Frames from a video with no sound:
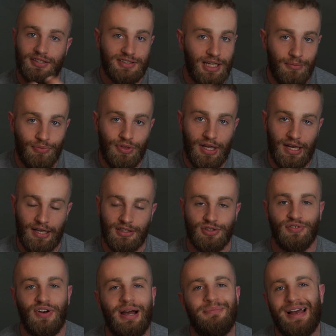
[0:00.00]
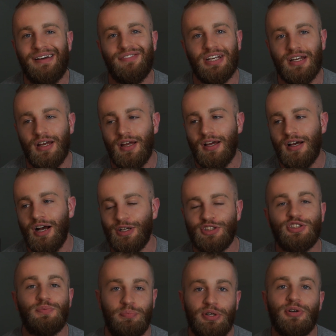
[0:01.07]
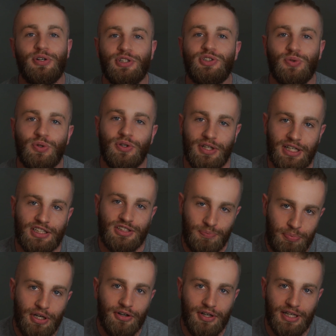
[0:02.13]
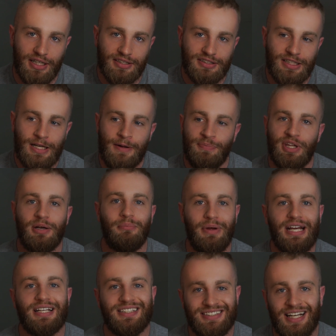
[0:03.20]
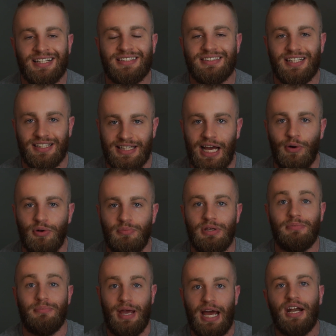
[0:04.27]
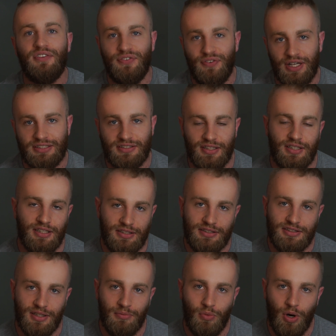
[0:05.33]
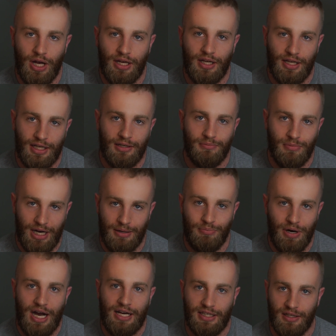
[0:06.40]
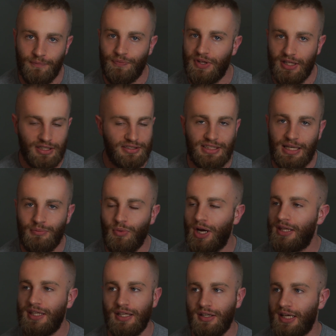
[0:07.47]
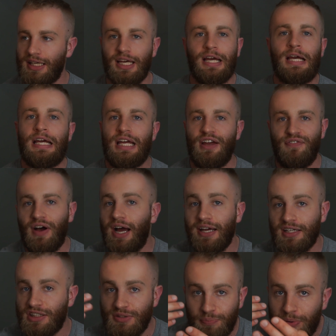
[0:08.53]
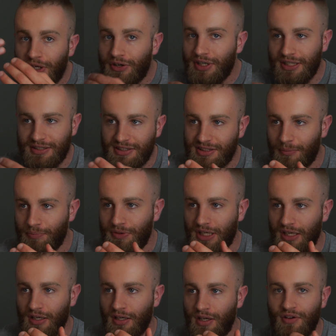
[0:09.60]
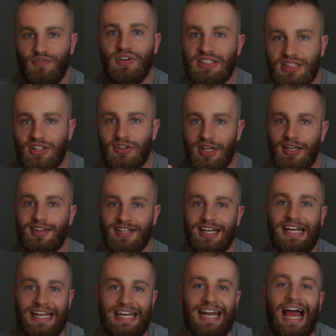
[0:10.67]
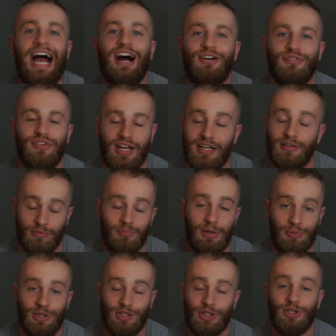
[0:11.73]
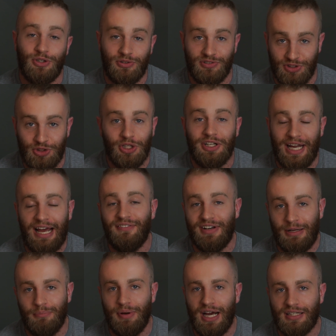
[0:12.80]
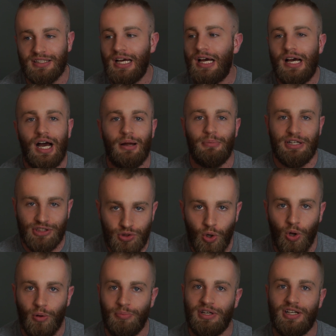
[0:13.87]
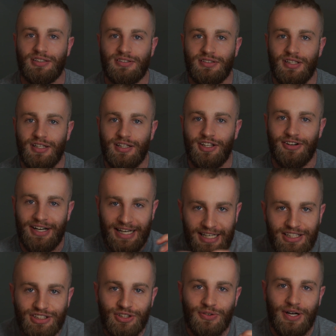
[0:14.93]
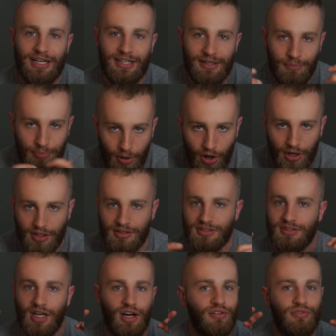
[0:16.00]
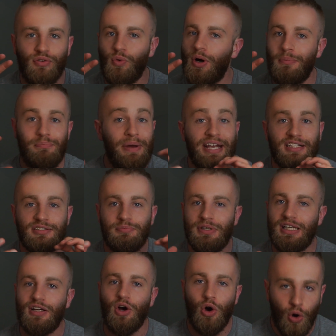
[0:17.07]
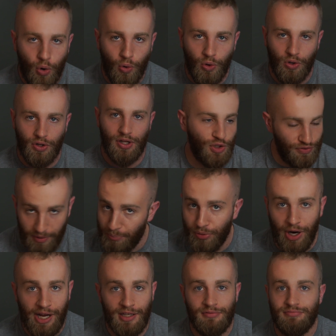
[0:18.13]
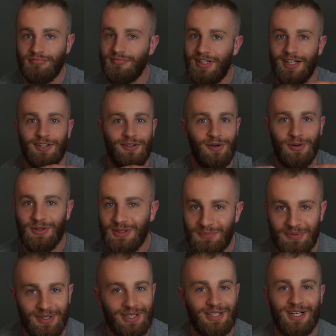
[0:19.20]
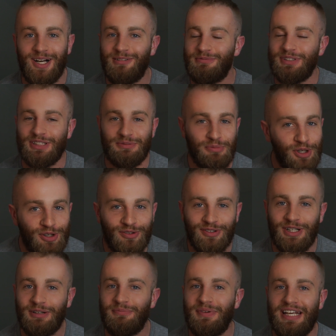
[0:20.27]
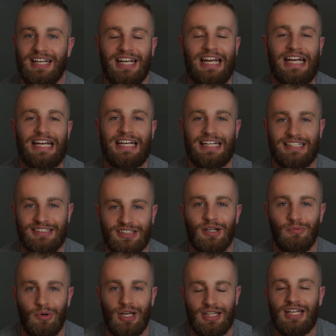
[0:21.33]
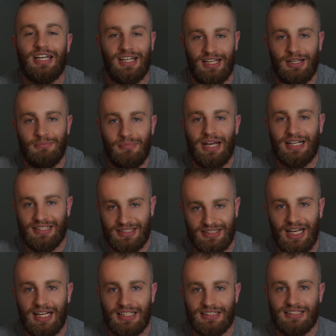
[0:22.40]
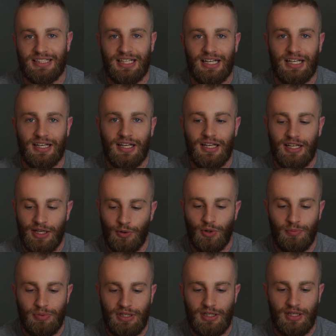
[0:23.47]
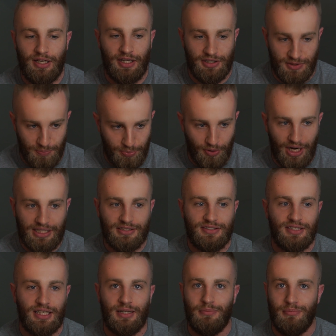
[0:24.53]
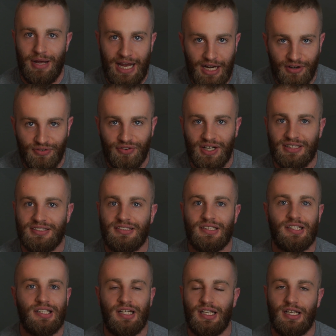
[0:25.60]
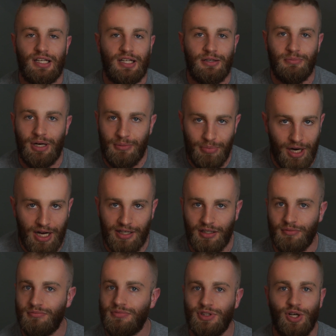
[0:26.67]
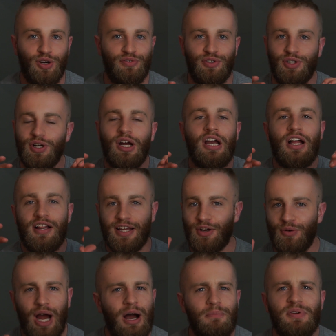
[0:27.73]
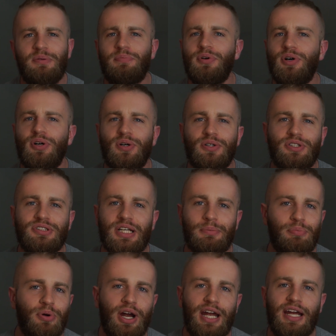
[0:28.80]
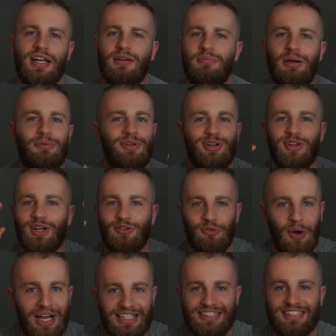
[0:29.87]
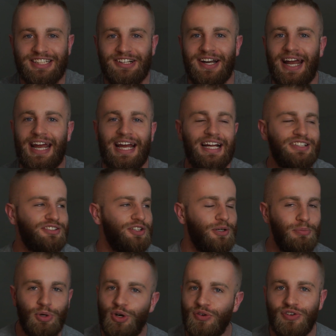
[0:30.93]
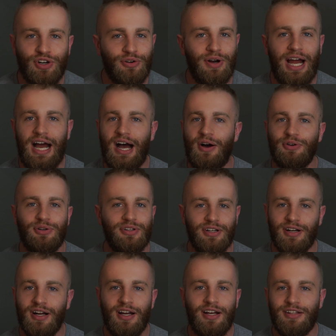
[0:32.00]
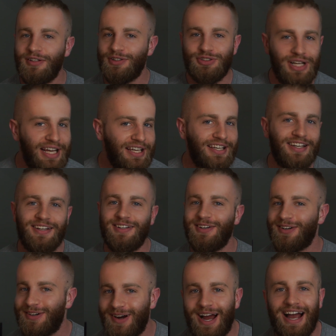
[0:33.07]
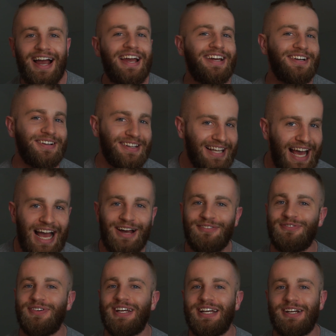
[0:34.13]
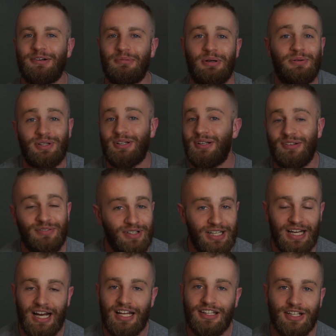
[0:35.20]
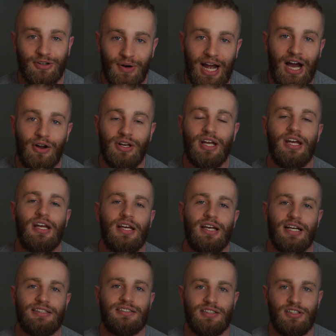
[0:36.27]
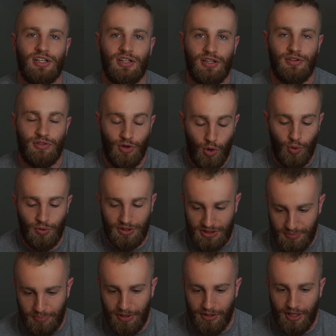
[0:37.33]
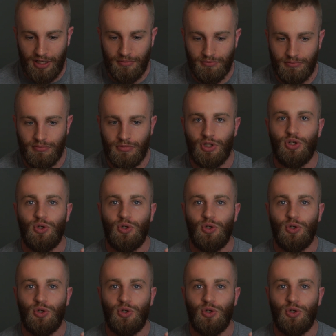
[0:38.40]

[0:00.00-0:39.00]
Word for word: They're the same thing. So if I'm having a spiritual experience, then it makes sense that that would be manifested in some way in my body. In the same way that like if I experience something physically, then it can have and maybe should have an impact on my soul because they're integrated parts of what makes me whole. So if I'm praying and the Holy Spirit comes and is moving in me in some way, then it, it makes sense that it would be expressed and manifested in my body. So if you're like around people who are just like praying and maybe they're like raising their hands or they're moving around or they're shaking or crying or laughing or maybe they're even on the ground, it's the Holy Spirit